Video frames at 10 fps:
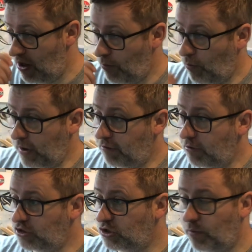we grew
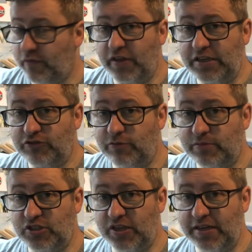some of these from
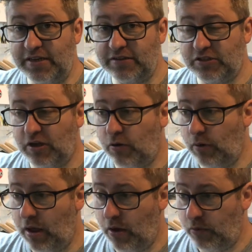seed,
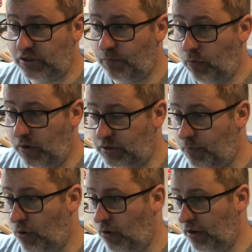so which
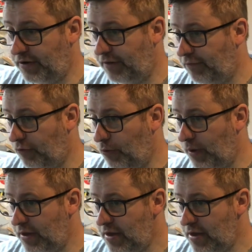Paula did for me.